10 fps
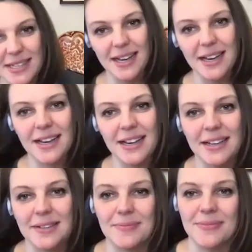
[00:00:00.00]

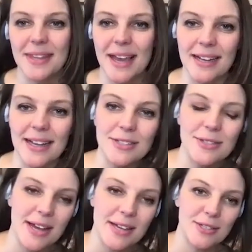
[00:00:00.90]
I'd like
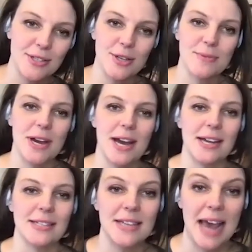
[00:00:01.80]
to ask you
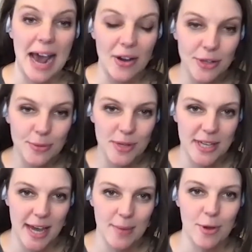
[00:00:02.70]
about how you
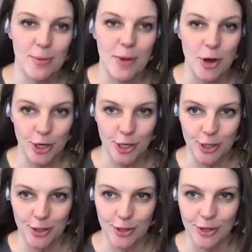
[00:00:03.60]
became a
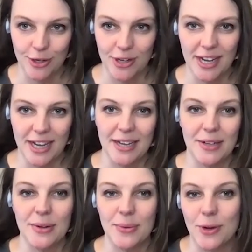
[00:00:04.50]
marketer
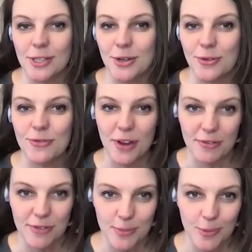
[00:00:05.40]
and what's your
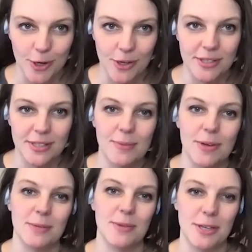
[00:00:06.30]
favorite part
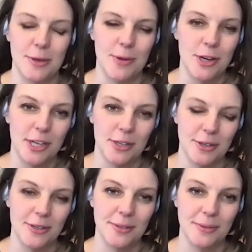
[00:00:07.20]
about being a
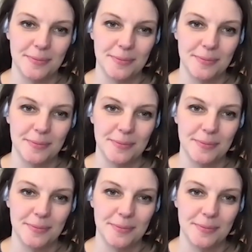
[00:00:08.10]
marketer?